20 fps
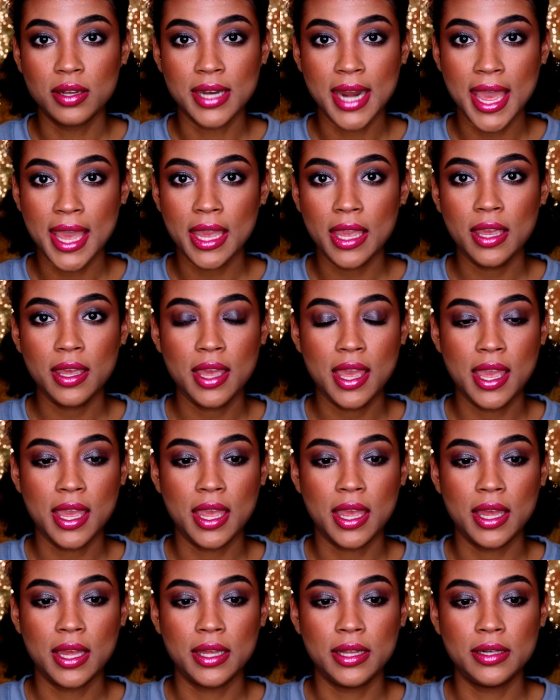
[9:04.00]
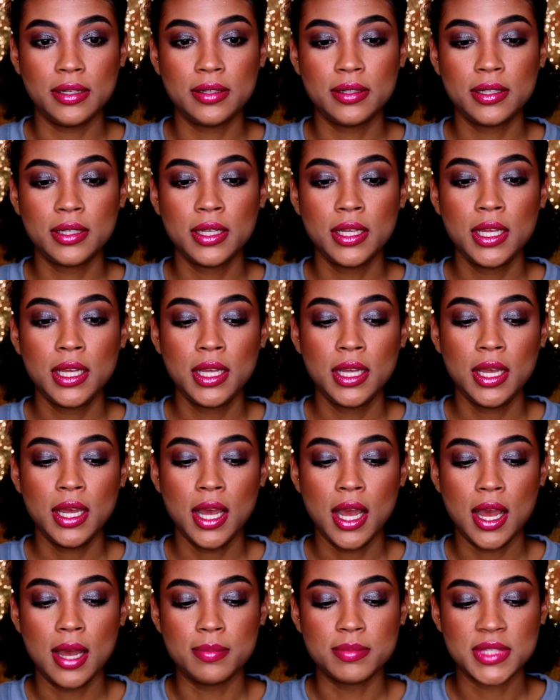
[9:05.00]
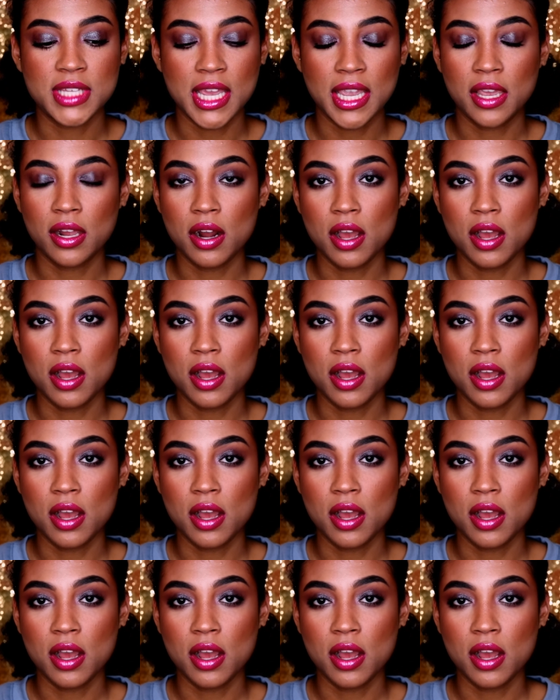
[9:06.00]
night and take